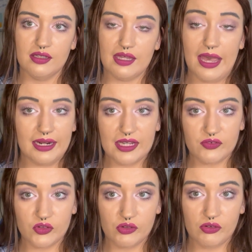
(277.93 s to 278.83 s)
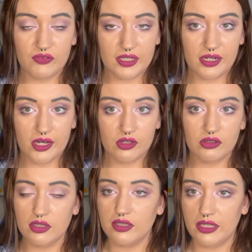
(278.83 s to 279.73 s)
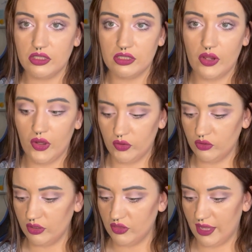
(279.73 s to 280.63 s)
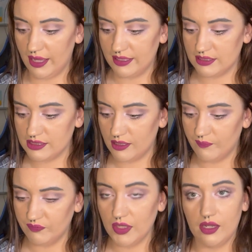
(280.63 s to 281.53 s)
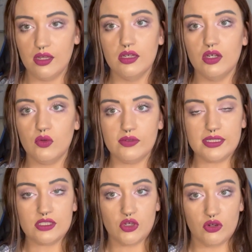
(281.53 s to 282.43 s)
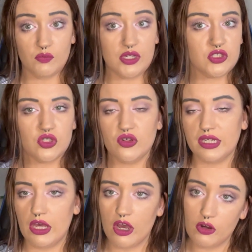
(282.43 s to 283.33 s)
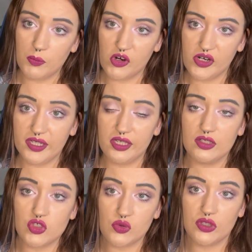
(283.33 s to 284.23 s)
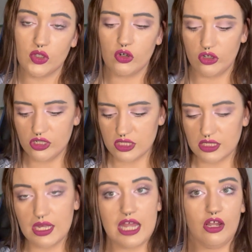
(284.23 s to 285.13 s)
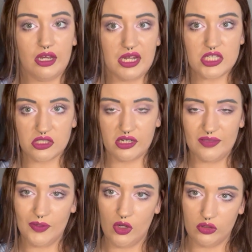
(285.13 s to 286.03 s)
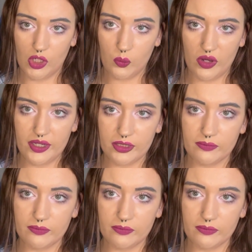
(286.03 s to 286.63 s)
A-level video, then you know that we do not get homework during the course, and I assign my own homework.